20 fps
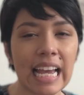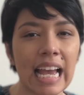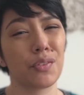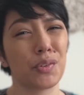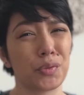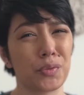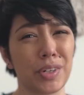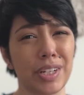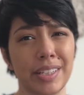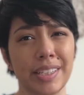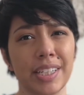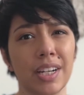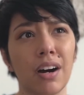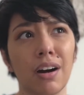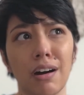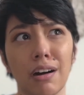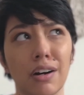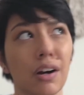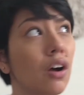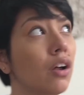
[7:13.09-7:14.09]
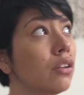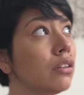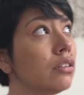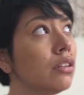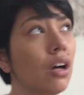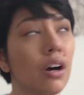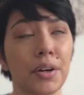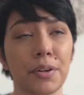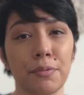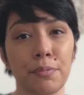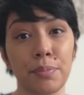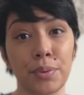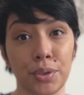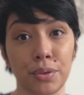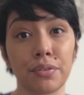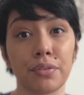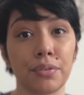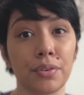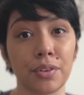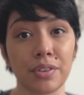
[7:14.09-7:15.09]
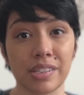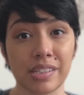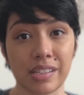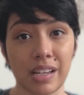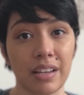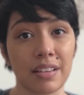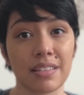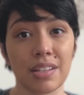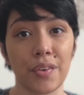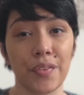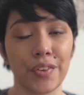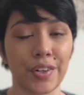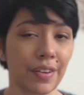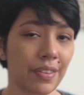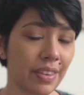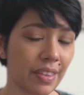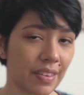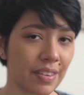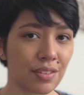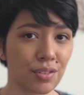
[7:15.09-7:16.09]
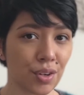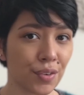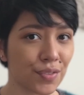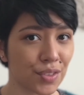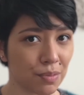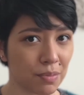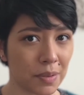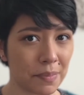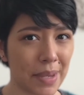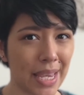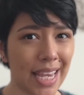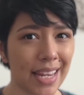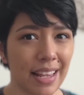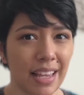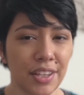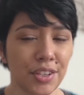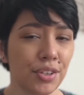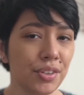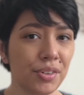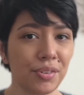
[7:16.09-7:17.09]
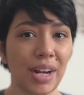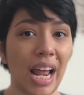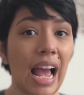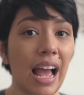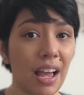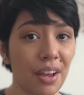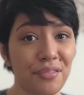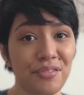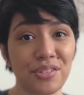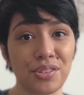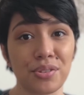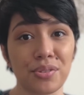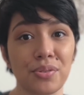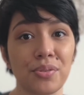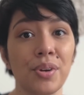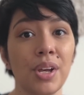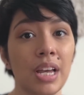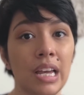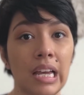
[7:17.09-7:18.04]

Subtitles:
There really are a lot of beautiful designs out there that deserve to be made, and you don't have to